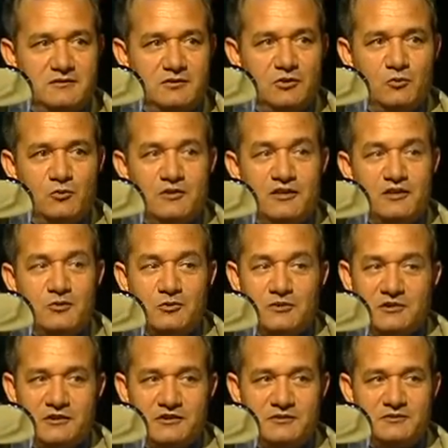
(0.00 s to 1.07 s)
or we can
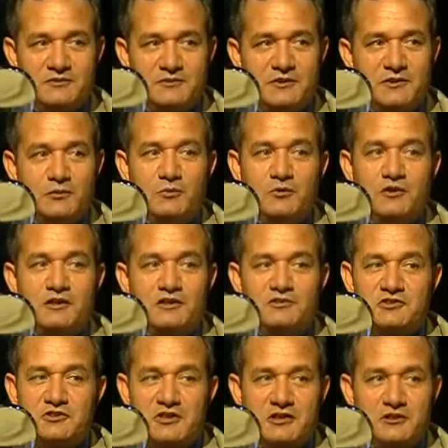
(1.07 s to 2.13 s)
correct, we can
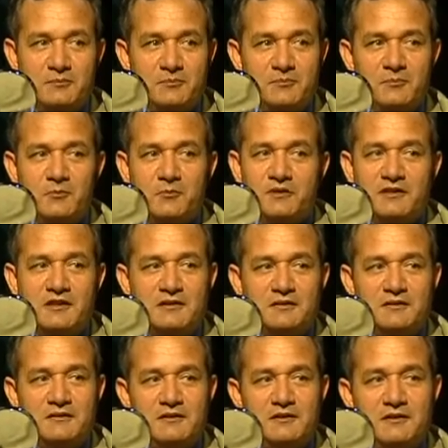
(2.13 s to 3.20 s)
sharp, we
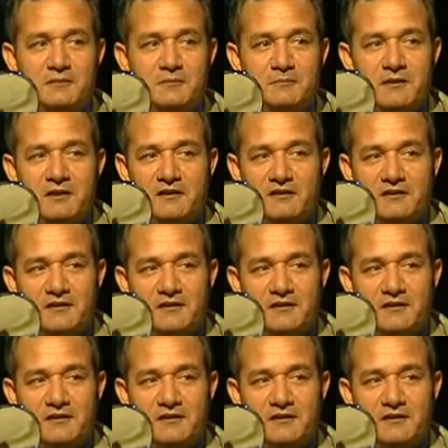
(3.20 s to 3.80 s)
can make